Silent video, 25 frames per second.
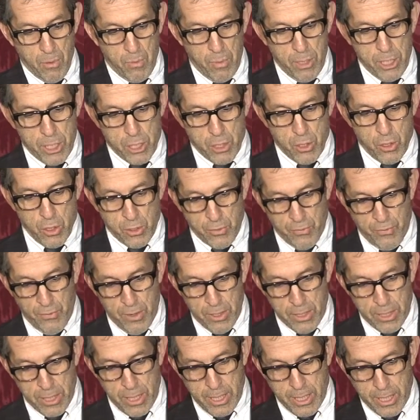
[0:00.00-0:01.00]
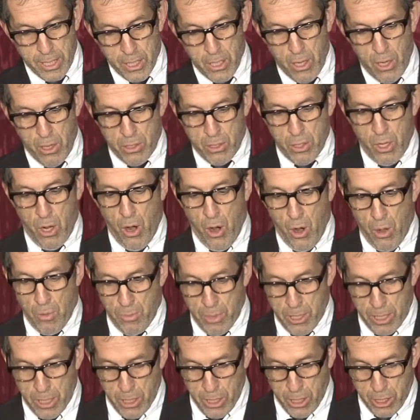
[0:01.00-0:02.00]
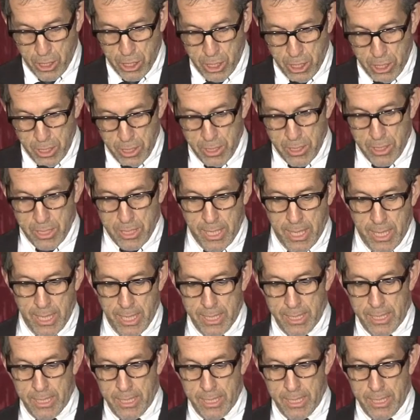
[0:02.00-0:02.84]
research funding to harm reduction to